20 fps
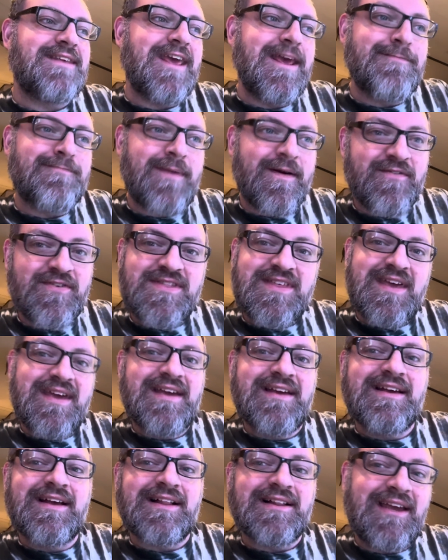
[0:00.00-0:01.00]
keep
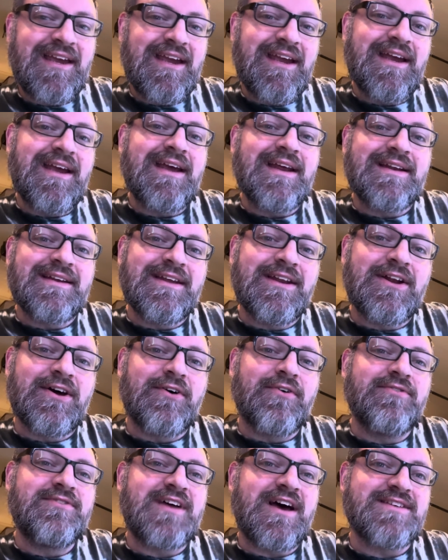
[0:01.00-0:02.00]
everything clean, you
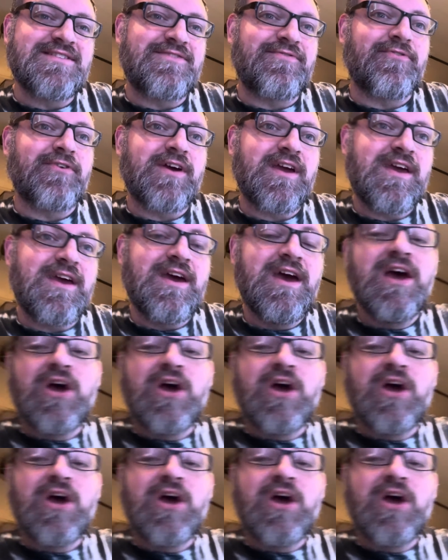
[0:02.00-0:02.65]
know, dust free,